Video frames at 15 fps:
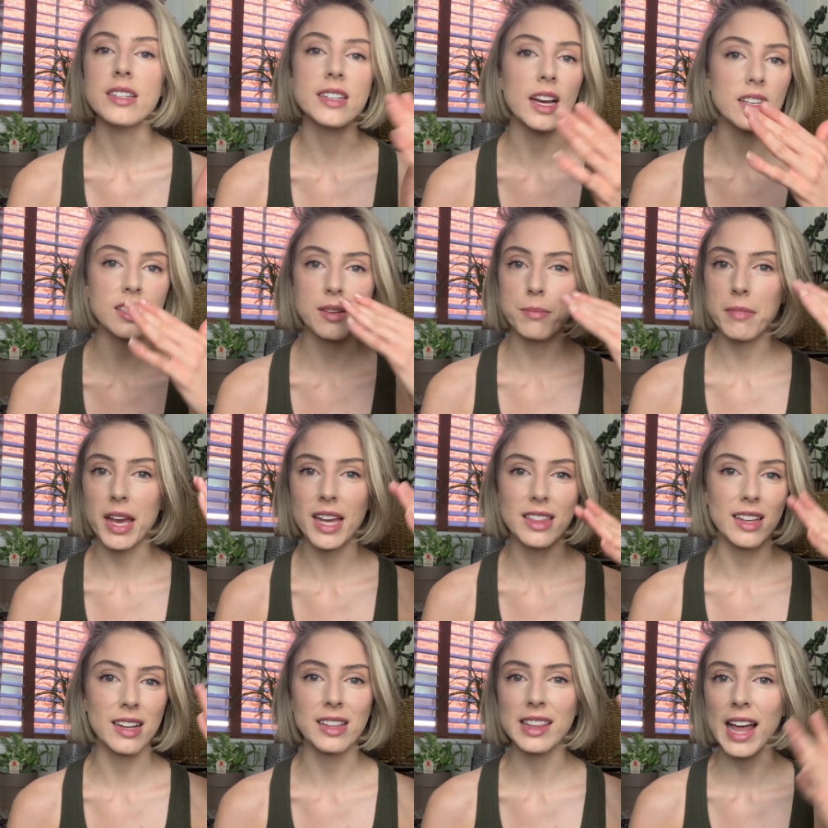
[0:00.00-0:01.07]
Doesn't make
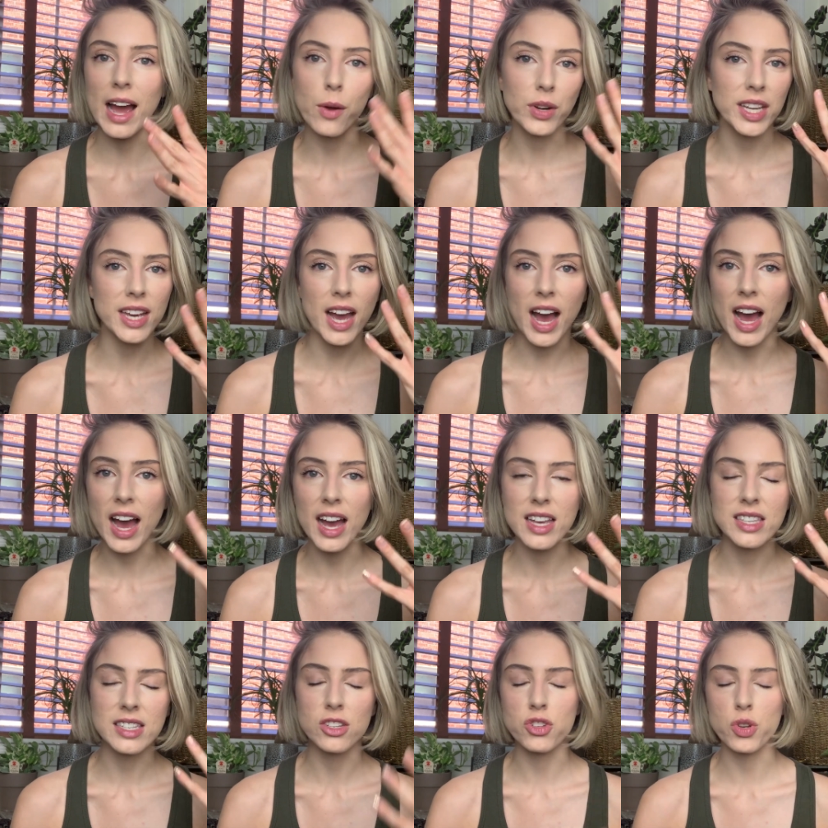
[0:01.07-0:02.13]
the cloudy eye
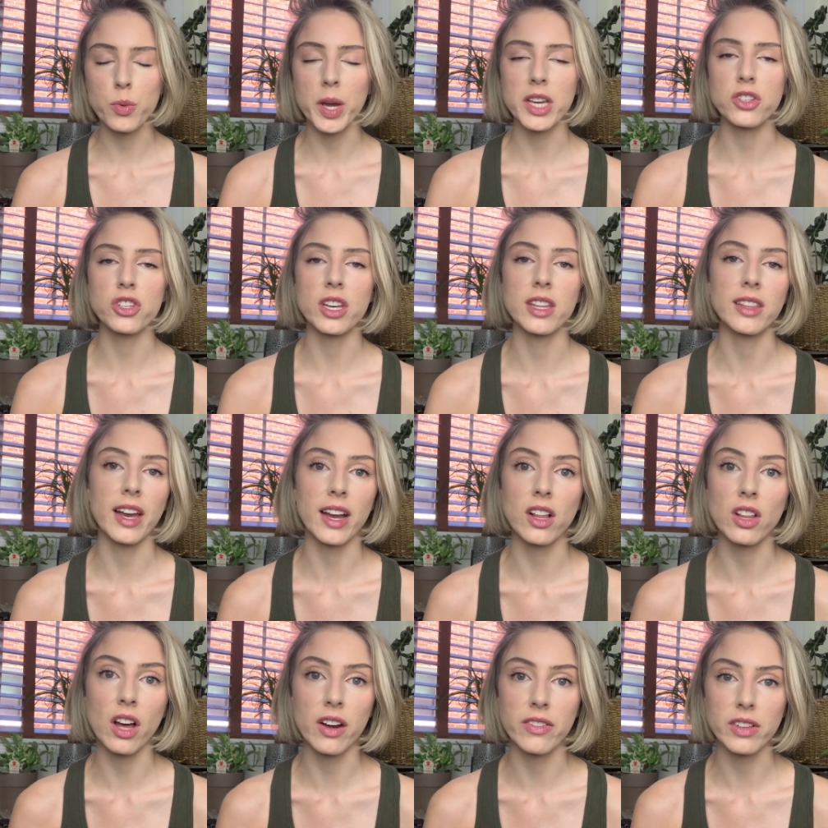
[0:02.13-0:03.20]
situation like a
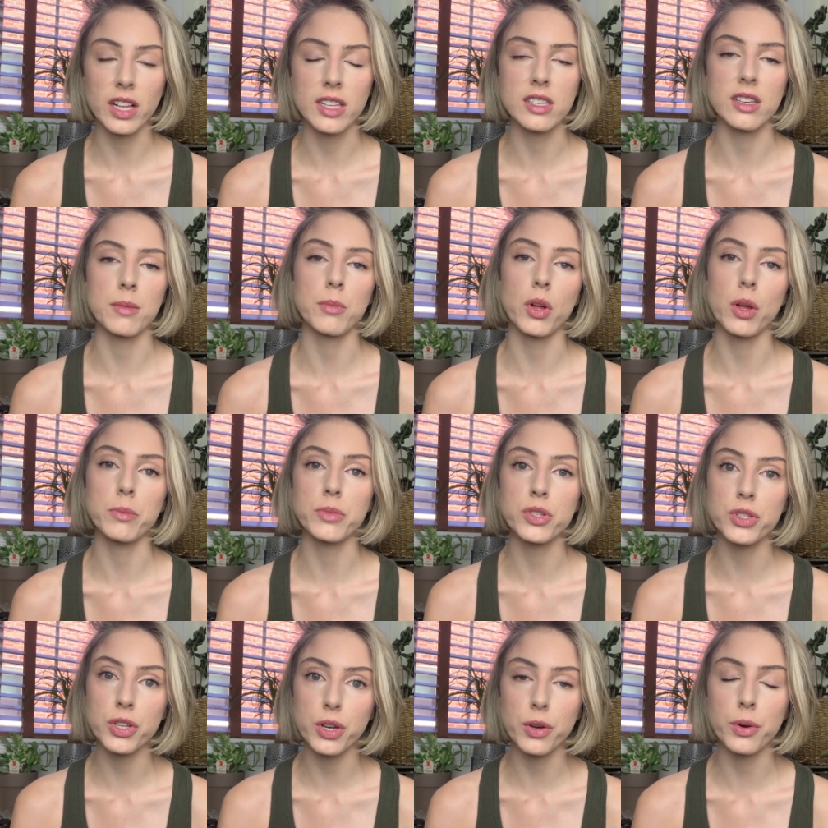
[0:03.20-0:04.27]
lot of cleansing balms
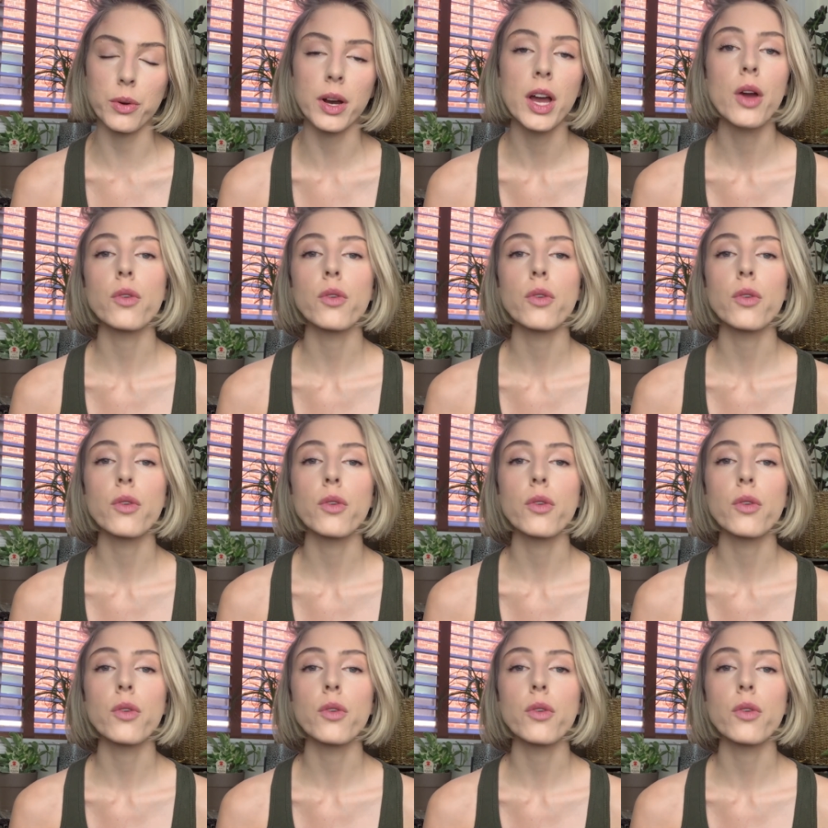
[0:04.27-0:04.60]
do.